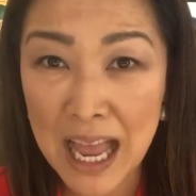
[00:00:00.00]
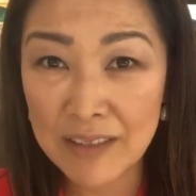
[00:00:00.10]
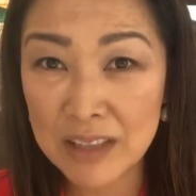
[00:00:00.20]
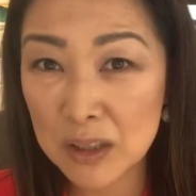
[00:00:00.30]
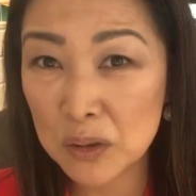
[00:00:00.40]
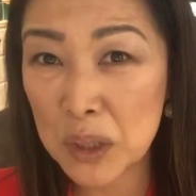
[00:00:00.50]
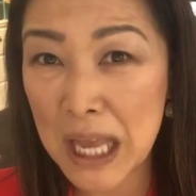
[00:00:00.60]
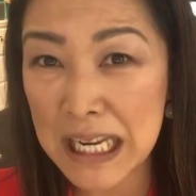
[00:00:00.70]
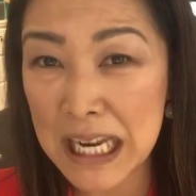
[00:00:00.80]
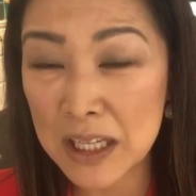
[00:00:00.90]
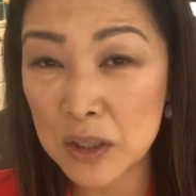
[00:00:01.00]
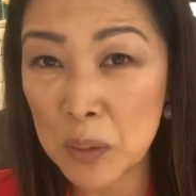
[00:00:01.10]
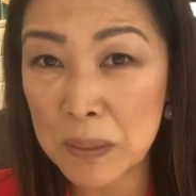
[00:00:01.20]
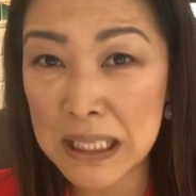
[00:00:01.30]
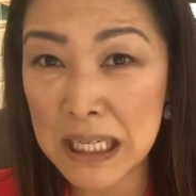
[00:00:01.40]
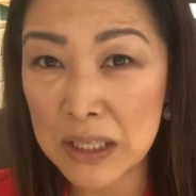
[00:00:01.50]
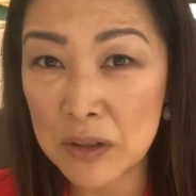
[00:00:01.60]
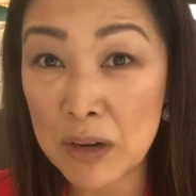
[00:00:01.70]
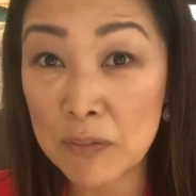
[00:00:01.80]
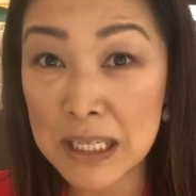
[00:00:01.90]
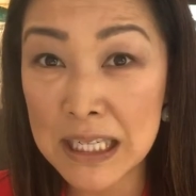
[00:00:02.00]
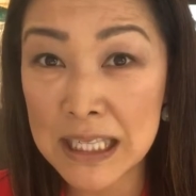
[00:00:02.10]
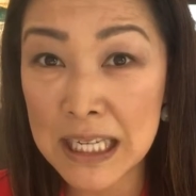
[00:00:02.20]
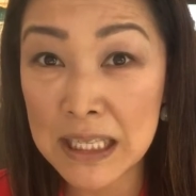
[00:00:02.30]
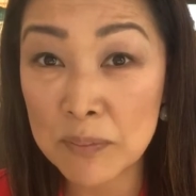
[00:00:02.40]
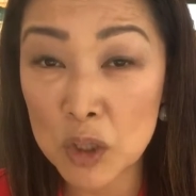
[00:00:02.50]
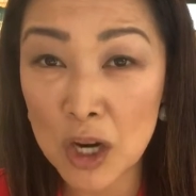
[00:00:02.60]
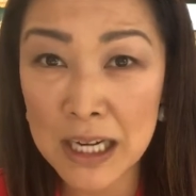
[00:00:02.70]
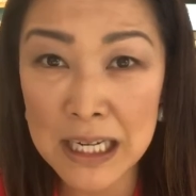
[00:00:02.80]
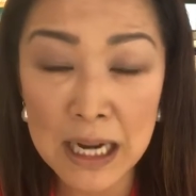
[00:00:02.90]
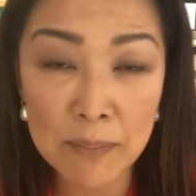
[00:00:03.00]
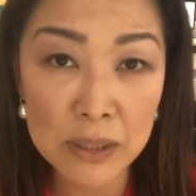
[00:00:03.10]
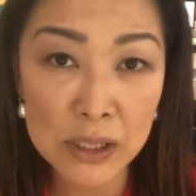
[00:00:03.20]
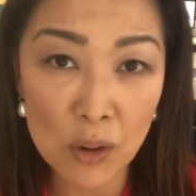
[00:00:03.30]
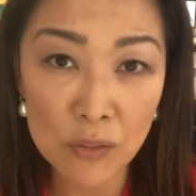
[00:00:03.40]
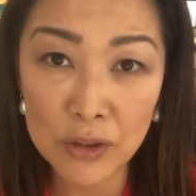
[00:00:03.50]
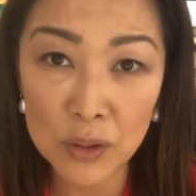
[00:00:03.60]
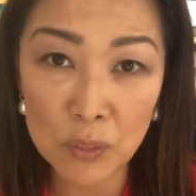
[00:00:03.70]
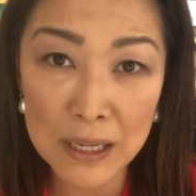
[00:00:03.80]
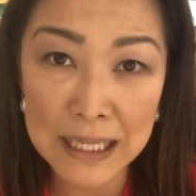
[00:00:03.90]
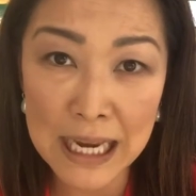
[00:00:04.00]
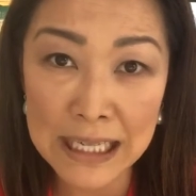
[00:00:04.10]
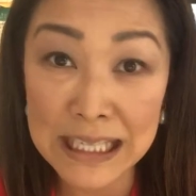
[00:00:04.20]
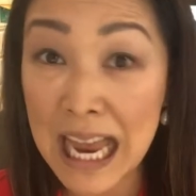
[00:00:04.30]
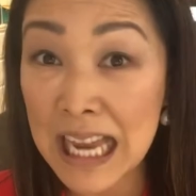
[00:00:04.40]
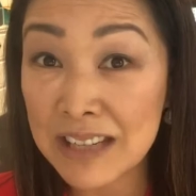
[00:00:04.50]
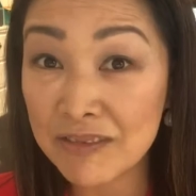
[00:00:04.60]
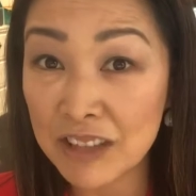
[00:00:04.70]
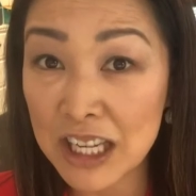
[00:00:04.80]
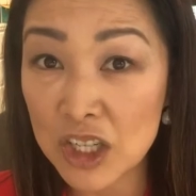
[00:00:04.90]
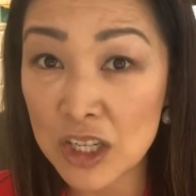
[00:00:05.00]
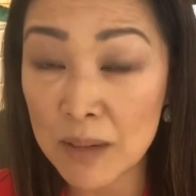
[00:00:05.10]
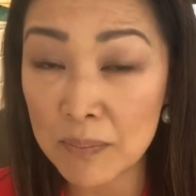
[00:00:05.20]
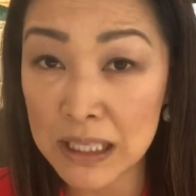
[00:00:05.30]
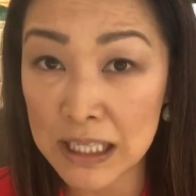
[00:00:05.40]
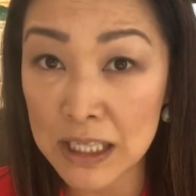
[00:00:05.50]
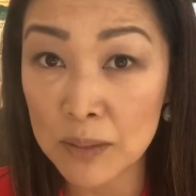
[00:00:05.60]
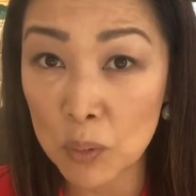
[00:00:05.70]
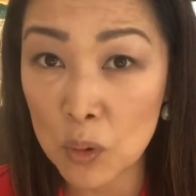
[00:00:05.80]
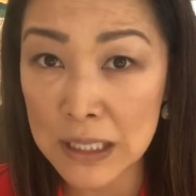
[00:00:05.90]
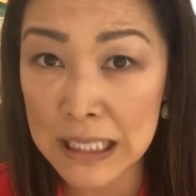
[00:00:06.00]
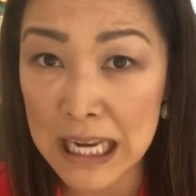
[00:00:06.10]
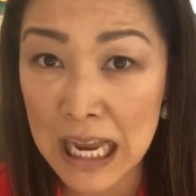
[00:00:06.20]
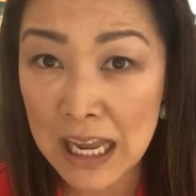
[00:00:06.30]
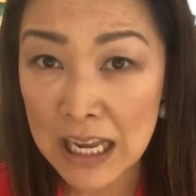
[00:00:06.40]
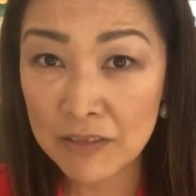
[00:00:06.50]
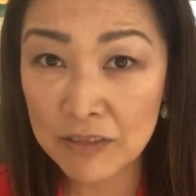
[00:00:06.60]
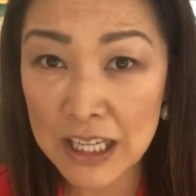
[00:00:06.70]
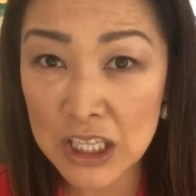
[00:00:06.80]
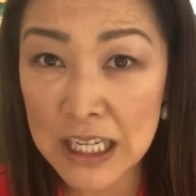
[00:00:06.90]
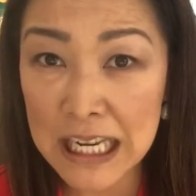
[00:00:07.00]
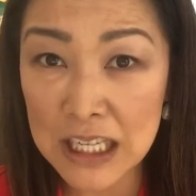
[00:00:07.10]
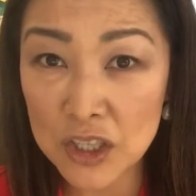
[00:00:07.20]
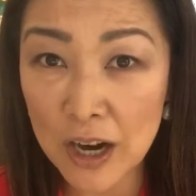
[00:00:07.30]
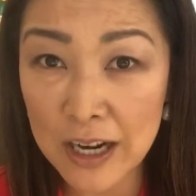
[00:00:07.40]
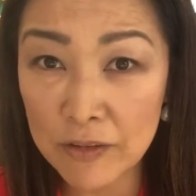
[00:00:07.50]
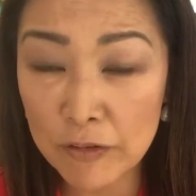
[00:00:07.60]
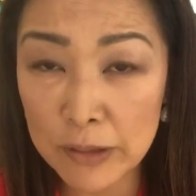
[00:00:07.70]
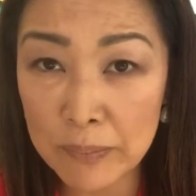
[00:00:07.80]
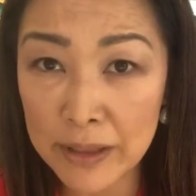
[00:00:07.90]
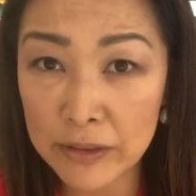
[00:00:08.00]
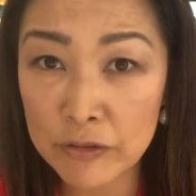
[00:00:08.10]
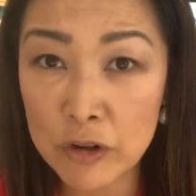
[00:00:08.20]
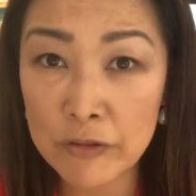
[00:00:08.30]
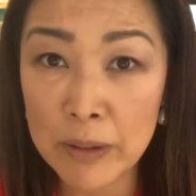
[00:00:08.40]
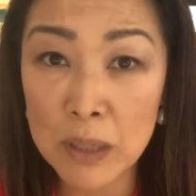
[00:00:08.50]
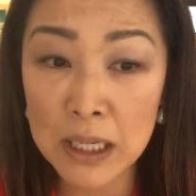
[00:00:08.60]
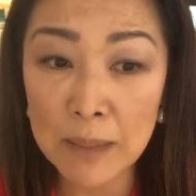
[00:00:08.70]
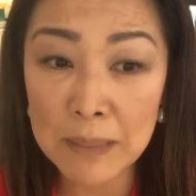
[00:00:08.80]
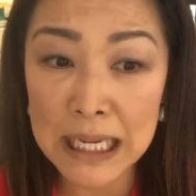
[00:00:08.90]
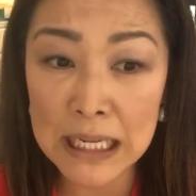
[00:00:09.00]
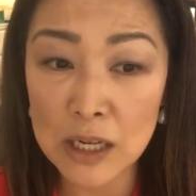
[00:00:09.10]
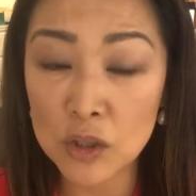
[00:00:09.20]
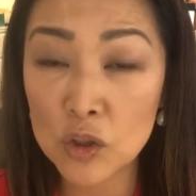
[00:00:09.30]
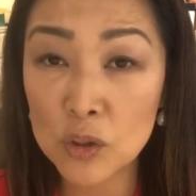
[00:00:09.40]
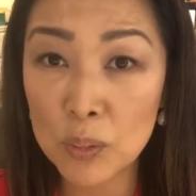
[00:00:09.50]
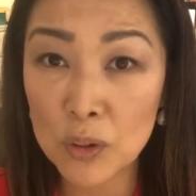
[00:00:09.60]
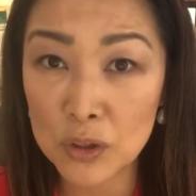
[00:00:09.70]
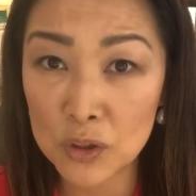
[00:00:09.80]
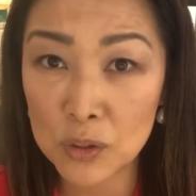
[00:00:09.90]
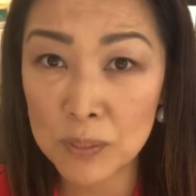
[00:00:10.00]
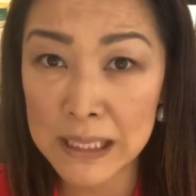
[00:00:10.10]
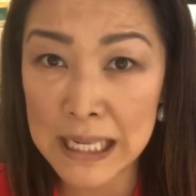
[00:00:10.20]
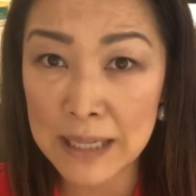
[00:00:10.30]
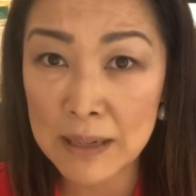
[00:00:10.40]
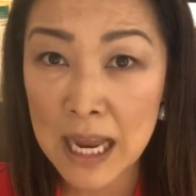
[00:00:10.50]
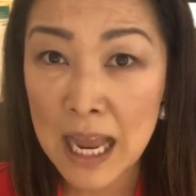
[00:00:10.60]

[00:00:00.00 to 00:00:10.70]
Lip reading: Having a look at economic data, and we did see some China numbers over the weekend and inflation numbers disappointing. Inflation in China for the month of November coming in at 2.2%.